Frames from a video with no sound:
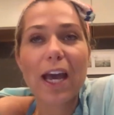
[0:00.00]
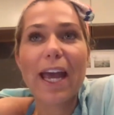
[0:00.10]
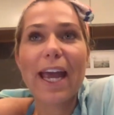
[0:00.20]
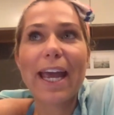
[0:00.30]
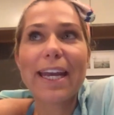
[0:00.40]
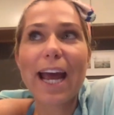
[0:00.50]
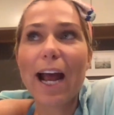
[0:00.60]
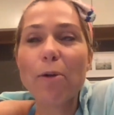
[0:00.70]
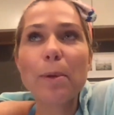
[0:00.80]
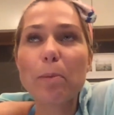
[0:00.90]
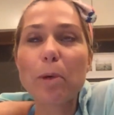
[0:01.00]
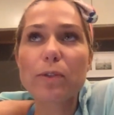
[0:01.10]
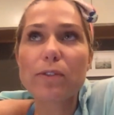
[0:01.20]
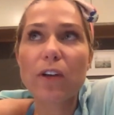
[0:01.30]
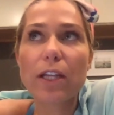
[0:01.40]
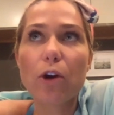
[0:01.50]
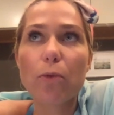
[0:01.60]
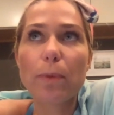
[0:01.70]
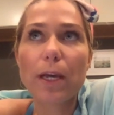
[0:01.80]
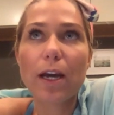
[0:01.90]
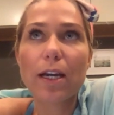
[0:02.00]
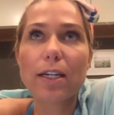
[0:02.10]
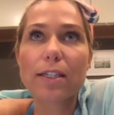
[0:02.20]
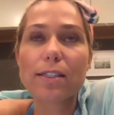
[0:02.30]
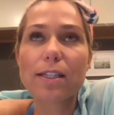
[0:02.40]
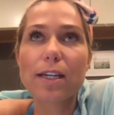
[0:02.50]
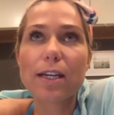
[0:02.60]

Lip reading: And I remember it was funny though, because